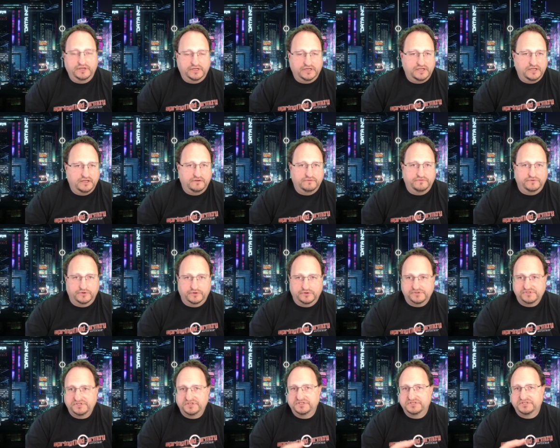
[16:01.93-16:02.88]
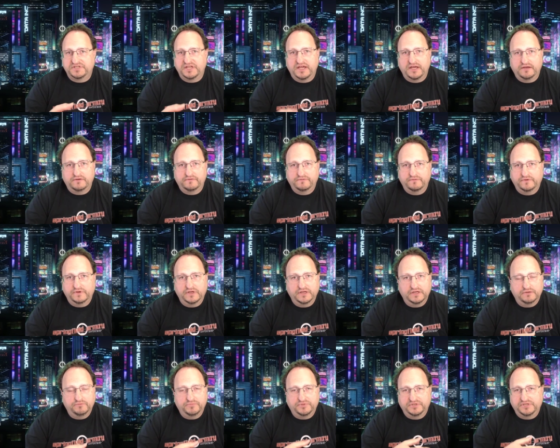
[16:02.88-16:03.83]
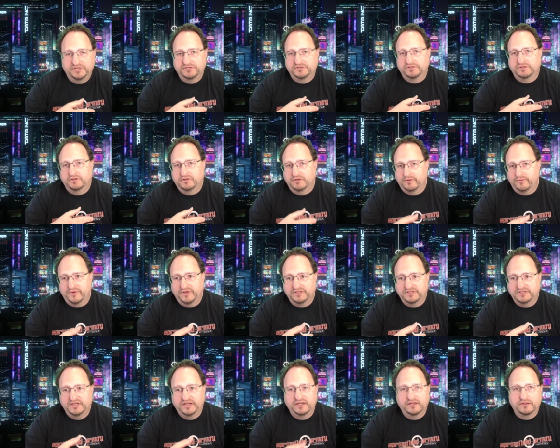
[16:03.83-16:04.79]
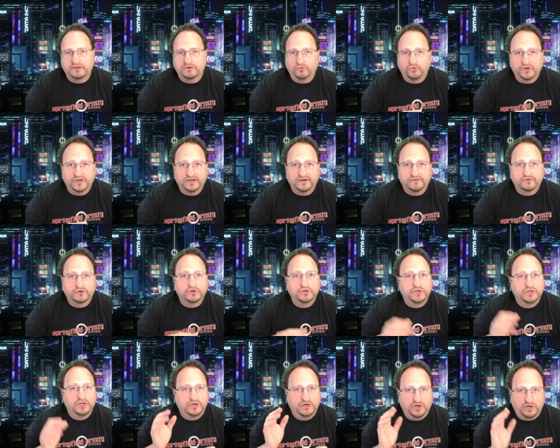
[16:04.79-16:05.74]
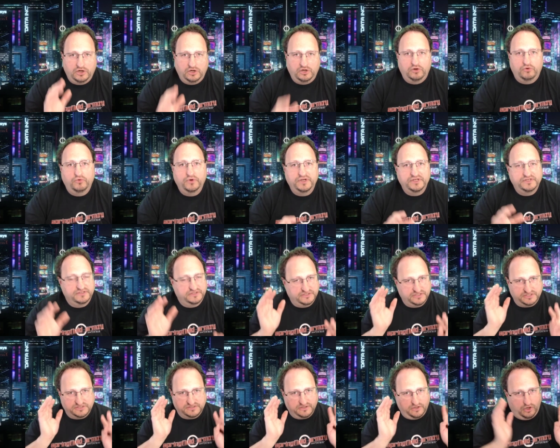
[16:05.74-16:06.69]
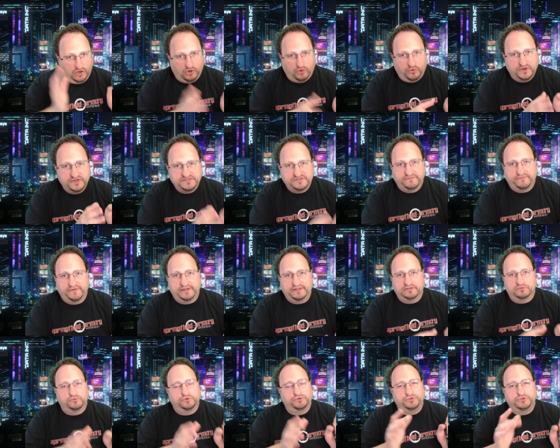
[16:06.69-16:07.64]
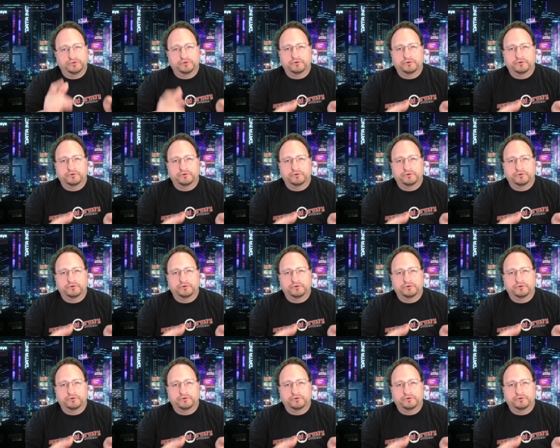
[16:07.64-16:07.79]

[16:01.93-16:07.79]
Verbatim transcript: You got to have nursing staff, uh, potentially the med tech, the whatever, always just always available.